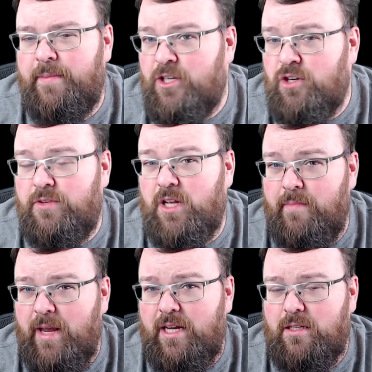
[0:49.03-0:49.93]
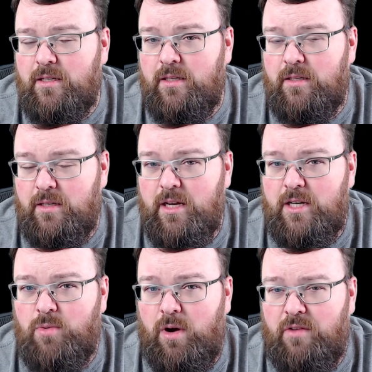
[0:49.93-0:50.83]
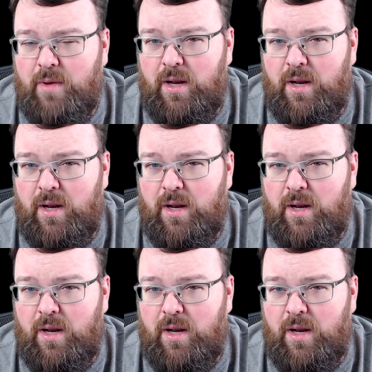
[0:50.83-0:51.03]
I'm not sure if it's going to make it to day 12,